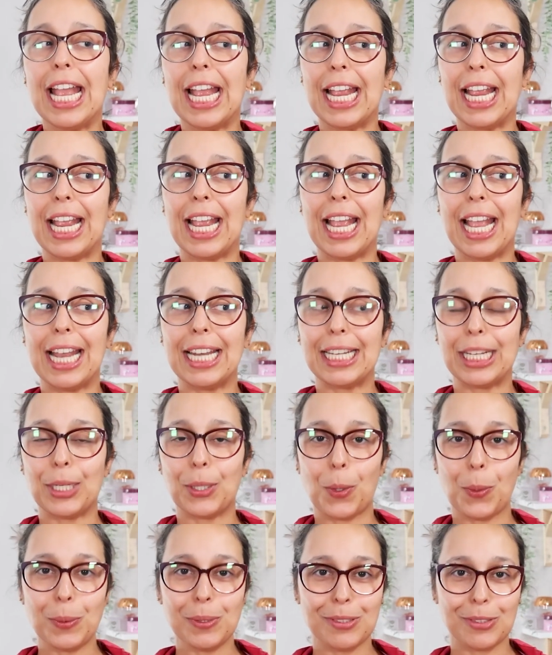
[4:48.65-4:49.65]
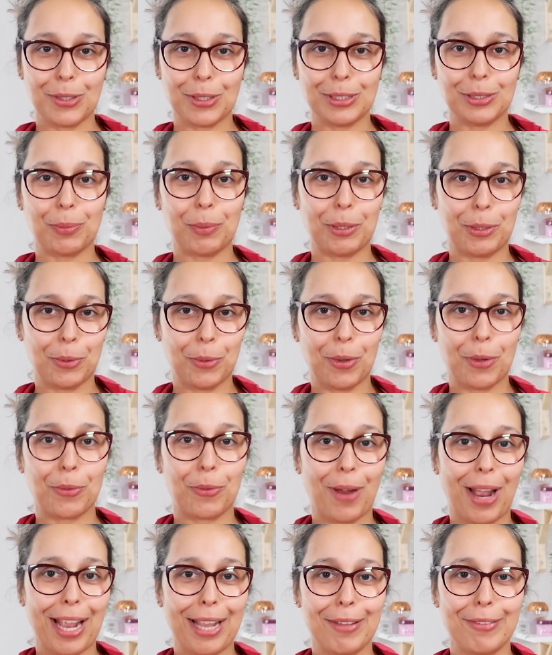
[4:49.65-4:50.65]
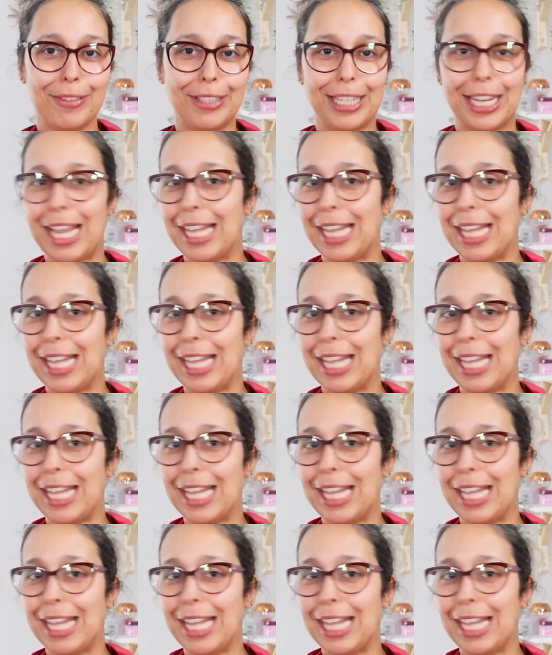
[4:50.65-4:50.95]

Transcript: and it all starts with you arriving